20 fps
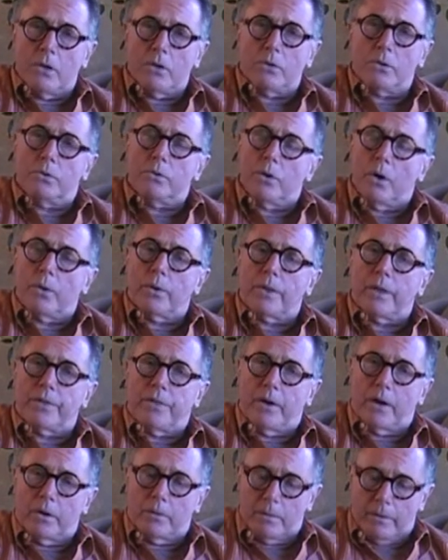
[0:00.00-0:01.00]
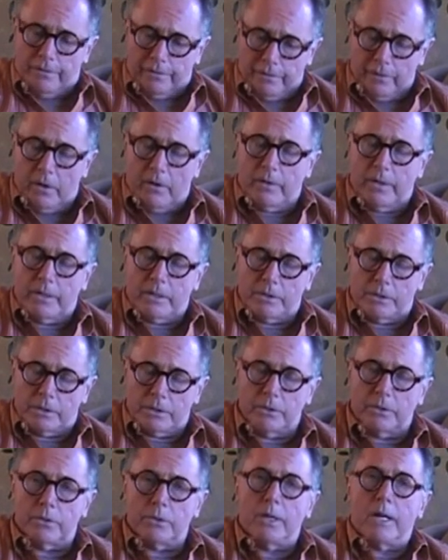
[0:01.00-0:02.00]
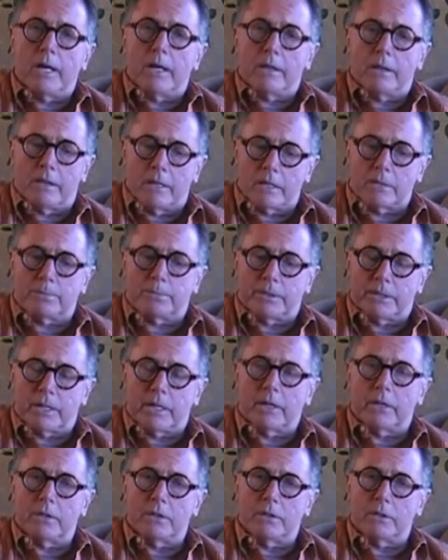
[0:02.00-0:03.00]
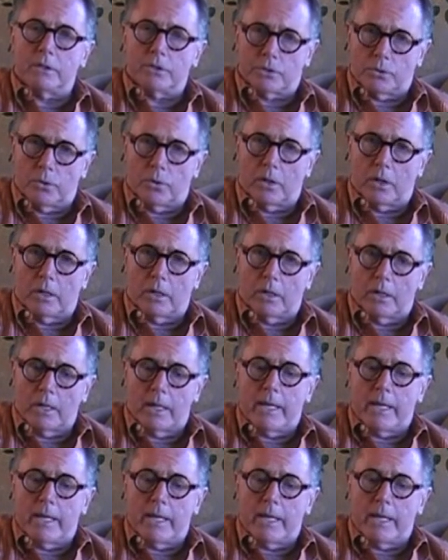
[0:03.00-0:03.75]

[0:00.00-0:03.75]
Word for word: you know that they're referring to this particular disorder.